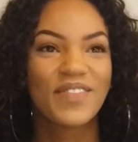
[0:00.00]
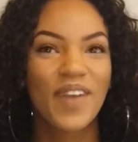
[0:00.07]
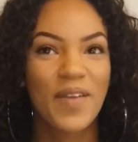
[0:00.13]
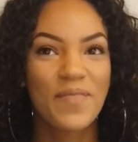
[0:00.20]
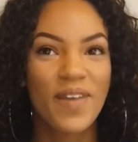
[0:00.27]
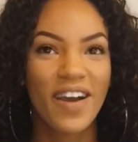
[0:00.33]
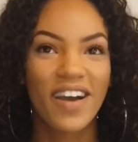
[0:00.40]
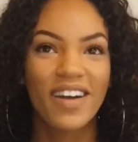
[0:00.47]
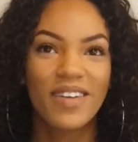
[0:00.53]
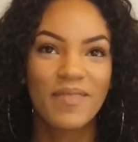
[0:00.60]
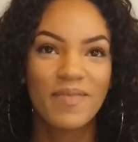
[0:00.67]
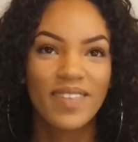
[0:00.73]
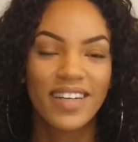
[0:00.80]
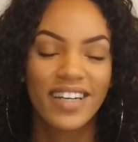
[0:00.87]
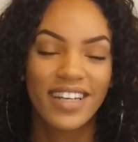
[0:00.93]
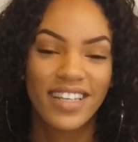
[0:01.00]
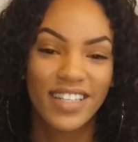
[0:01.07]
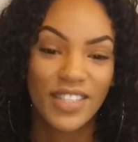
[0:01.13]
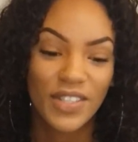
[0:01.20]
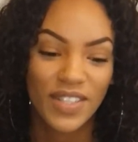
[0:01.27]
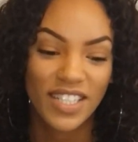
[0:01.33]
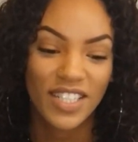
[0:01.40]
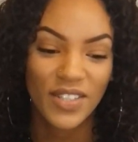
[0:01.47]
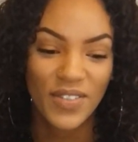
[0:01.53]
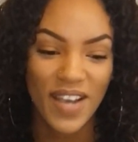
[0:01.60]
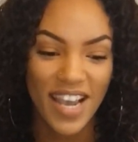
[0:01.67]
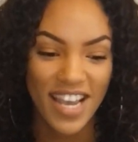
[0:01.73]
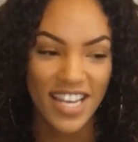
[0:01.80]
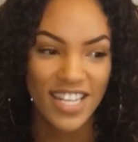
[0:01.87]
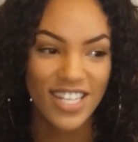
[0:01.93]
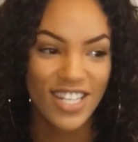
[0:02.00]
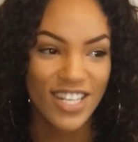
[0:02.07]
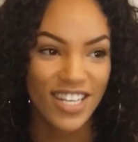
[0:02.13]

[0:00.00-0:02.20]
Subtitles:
my mom, Teresa Rain,